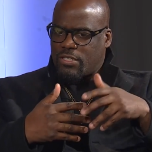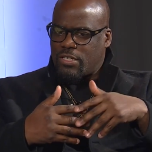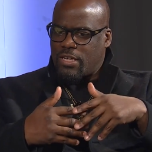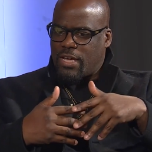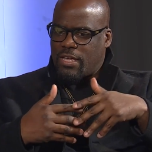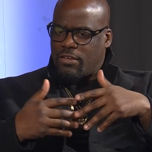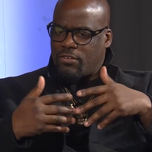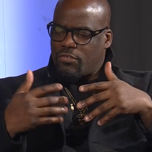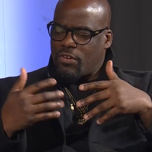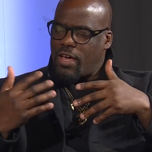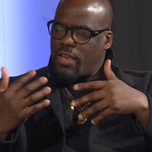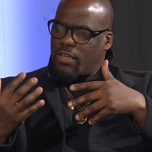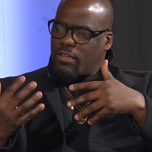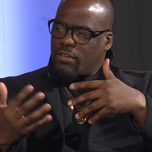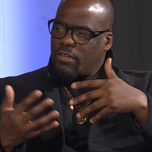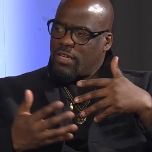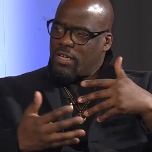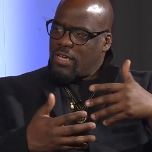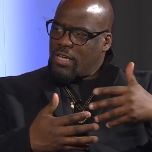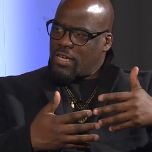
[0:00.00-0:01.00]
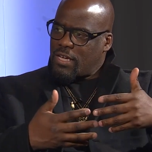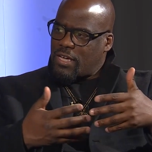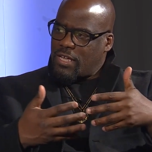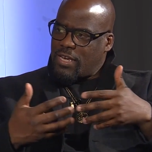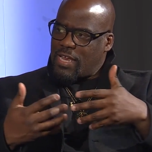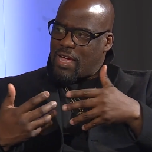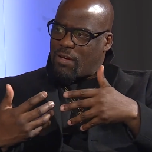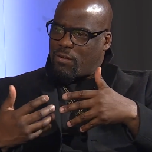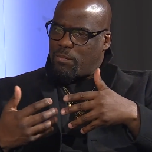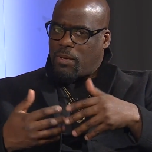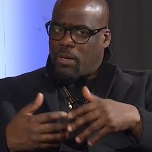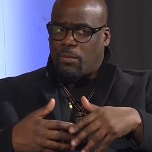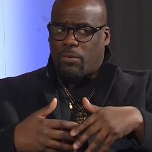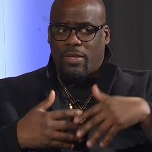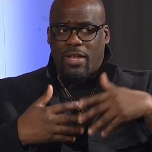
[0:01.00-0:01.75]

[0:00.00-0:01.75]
say, to try to connect with people.